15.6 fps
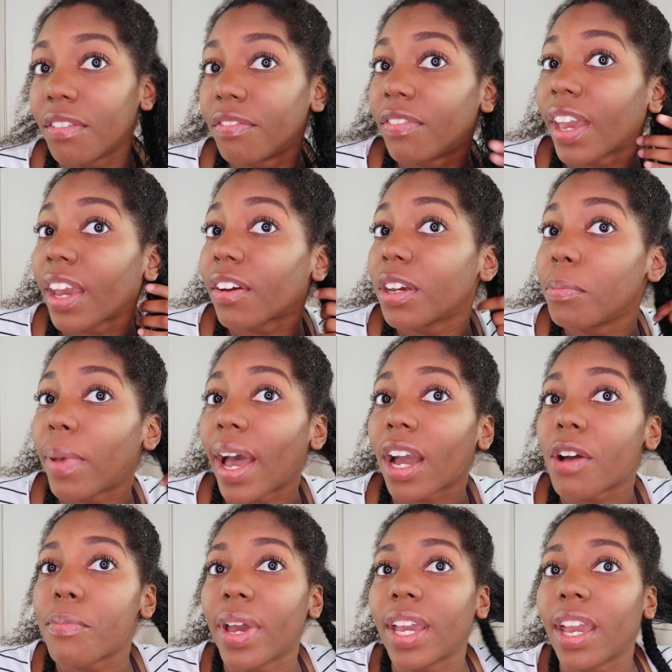the very
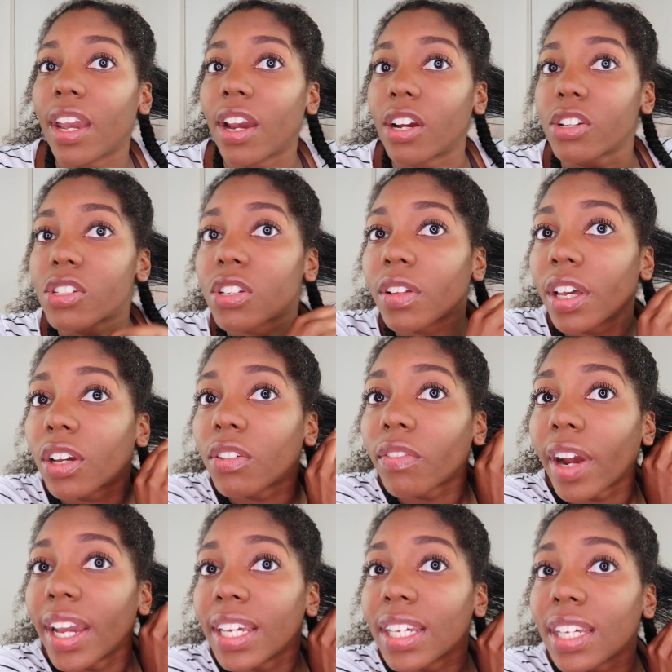back of my hair, so like
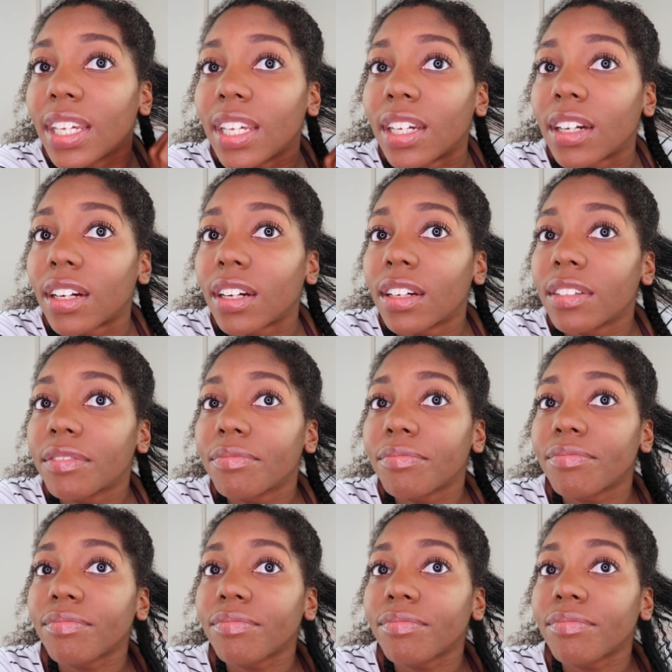right here